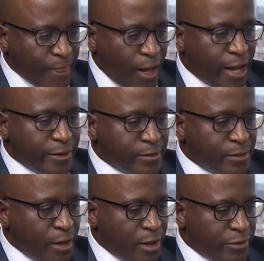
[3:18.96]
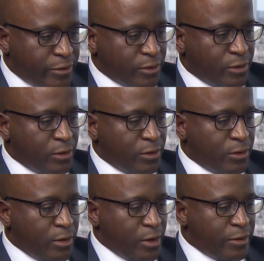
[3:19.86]
And the
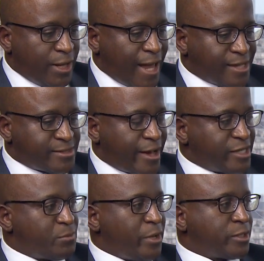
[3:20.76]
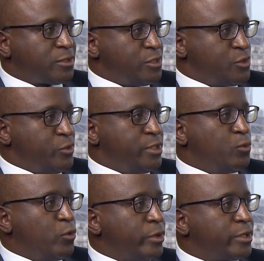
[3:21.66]
last aspect is really
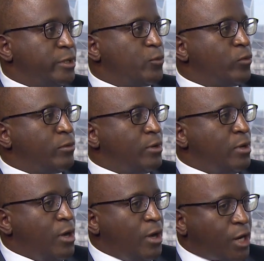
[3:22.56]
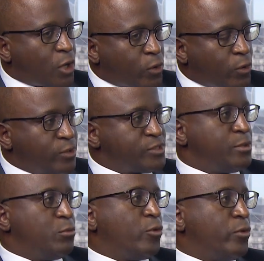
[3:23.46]
working across the
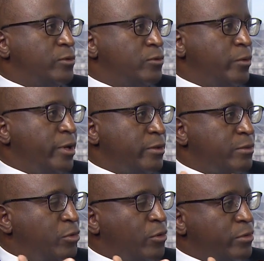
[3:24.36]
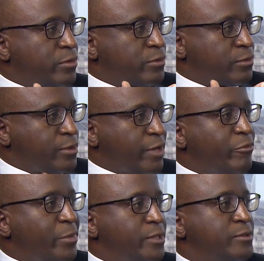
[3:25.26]
board with both
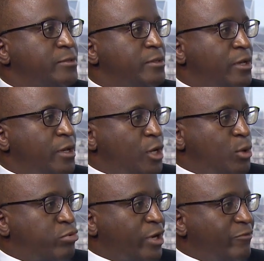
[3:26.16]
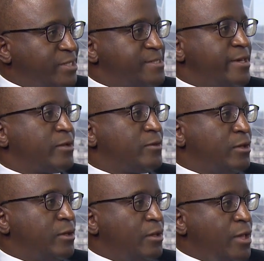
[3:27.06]
government, private
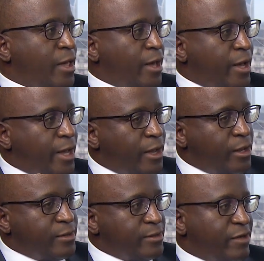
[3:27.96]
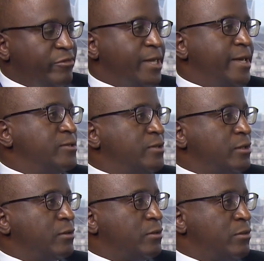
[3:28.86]
sector, and
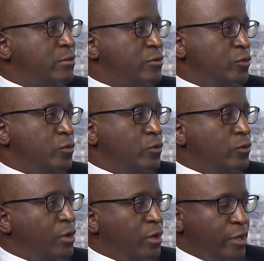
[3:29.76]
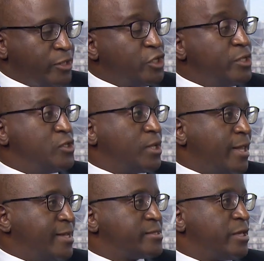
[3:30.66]
navigating through a changing
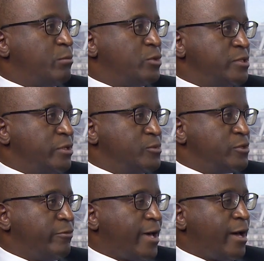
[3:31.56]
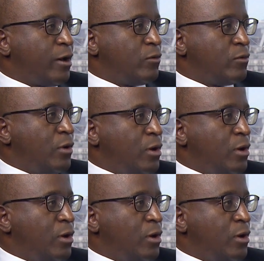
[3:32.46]
landscape in terms of how